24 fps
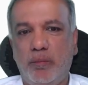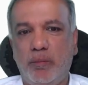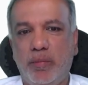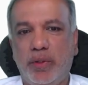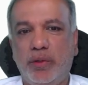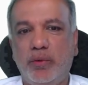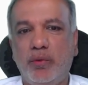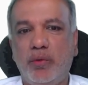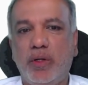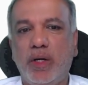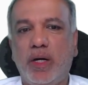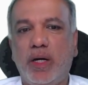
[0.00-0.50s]

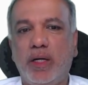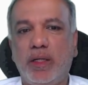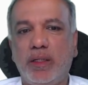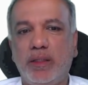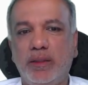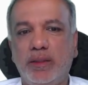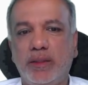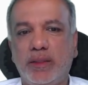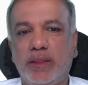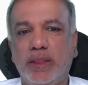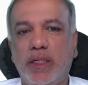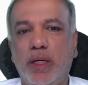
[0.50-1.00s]
But you
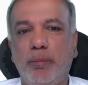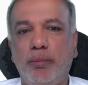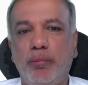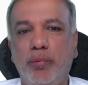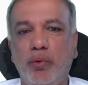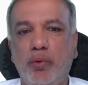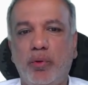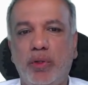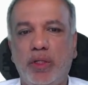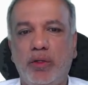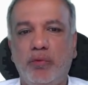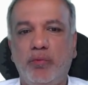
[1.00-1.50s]
can't just
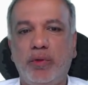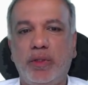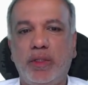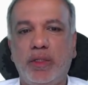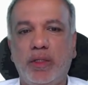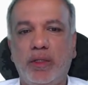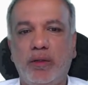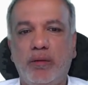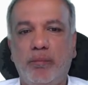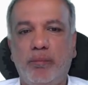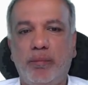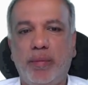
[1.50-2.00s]
upload it with
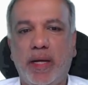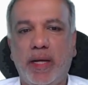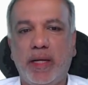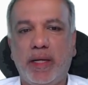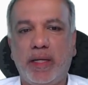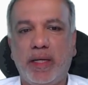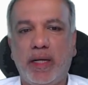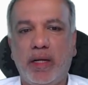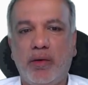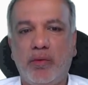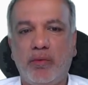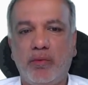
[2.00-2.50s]
the
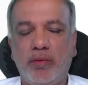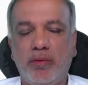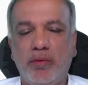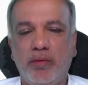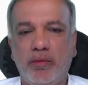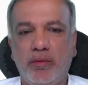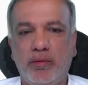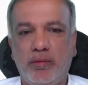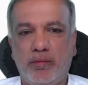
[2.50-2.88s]
background